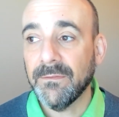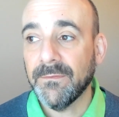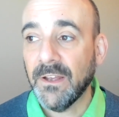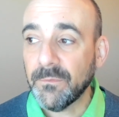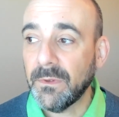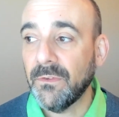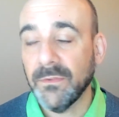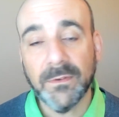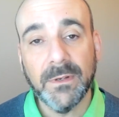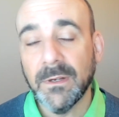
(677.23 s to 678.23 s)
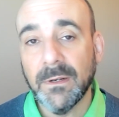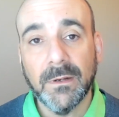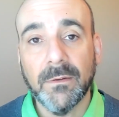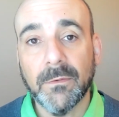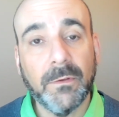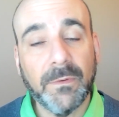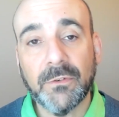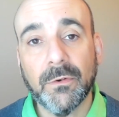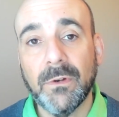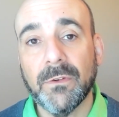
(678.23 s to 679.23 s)
investments, the
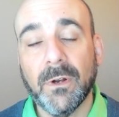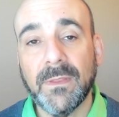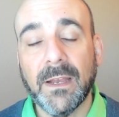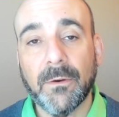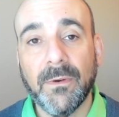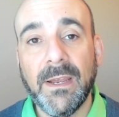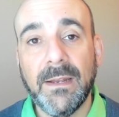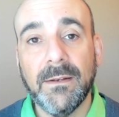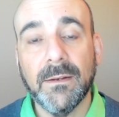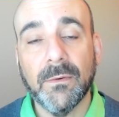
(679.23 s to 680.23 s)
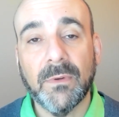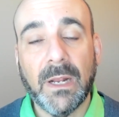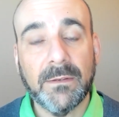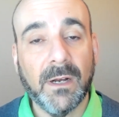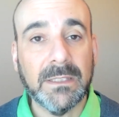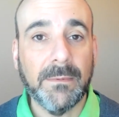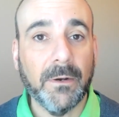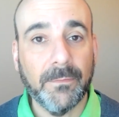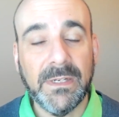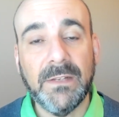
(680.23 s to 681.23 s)
returns aren't that great when I talked
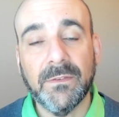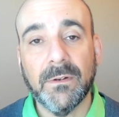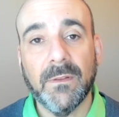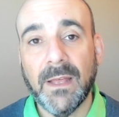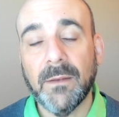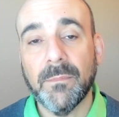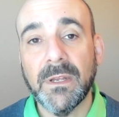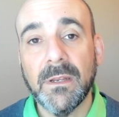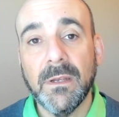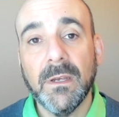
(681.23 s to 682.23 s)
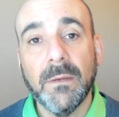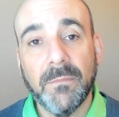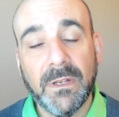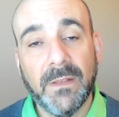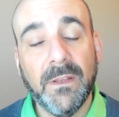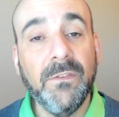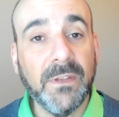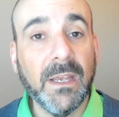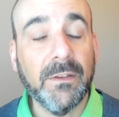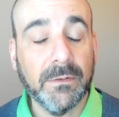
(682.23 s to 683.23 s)
about REITs and all that, but in this
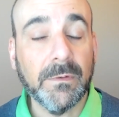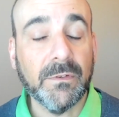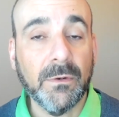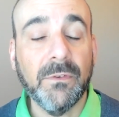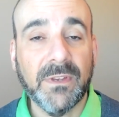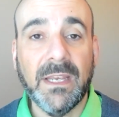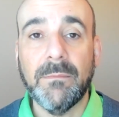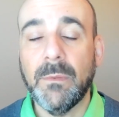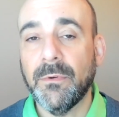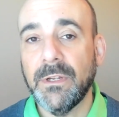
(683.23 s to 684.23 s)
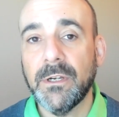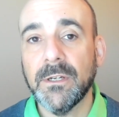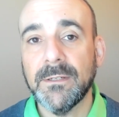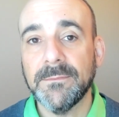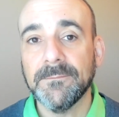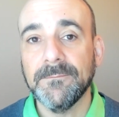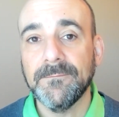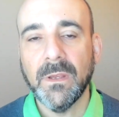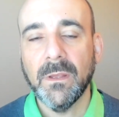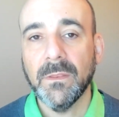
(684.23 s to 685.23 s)
case, the returns can be pretty good.
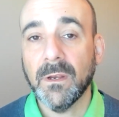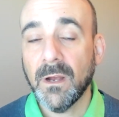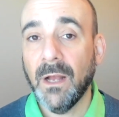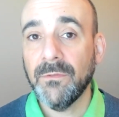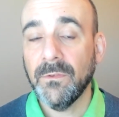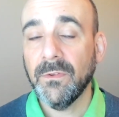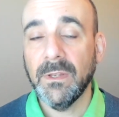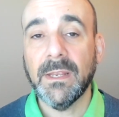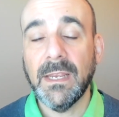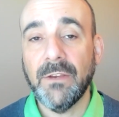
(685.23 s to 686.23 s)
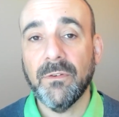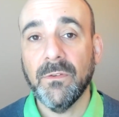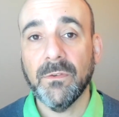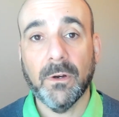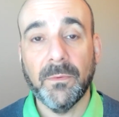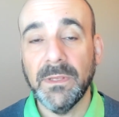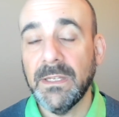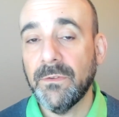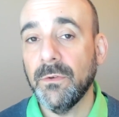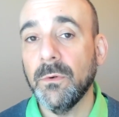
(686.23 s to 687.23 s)
The cons of syndications are really
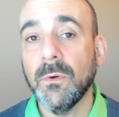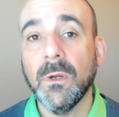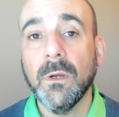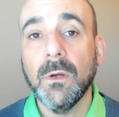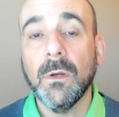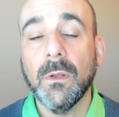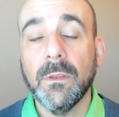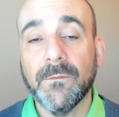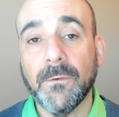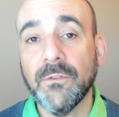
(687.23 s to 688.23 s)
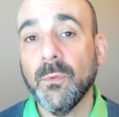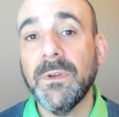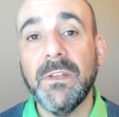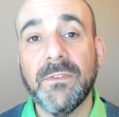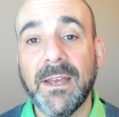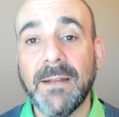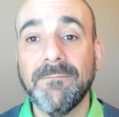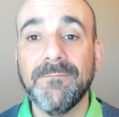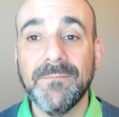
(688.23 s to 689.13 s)
2. The first one is that